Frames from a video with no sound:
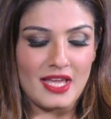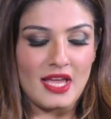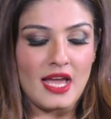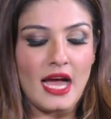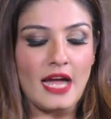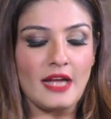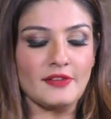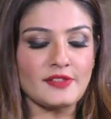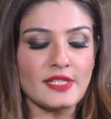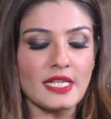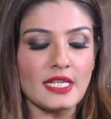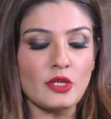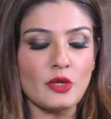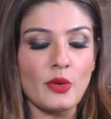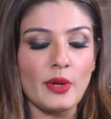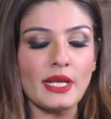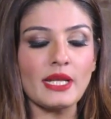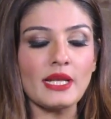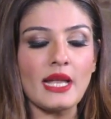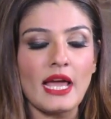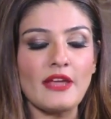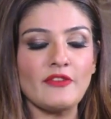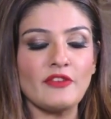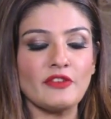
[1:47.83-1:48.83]
I've said
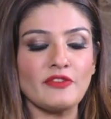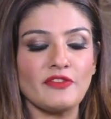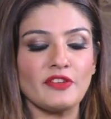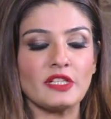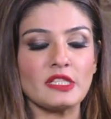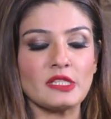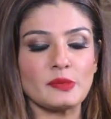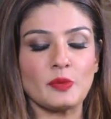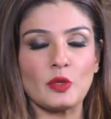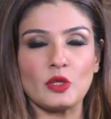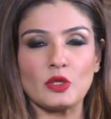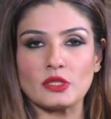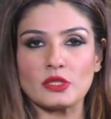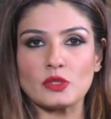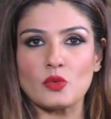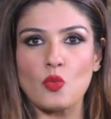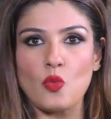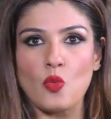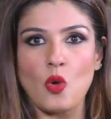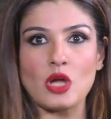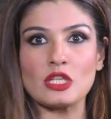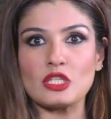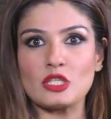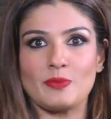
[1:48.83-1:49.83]
going live on First Post.
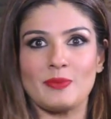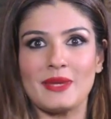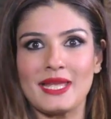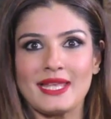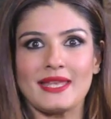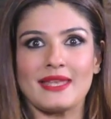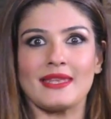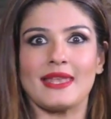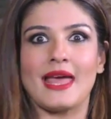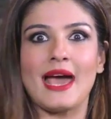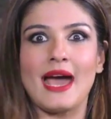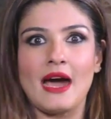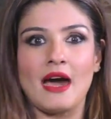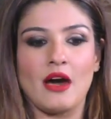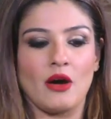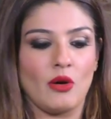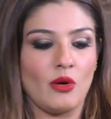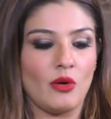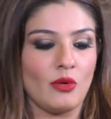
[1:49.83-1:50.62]
Watch me now.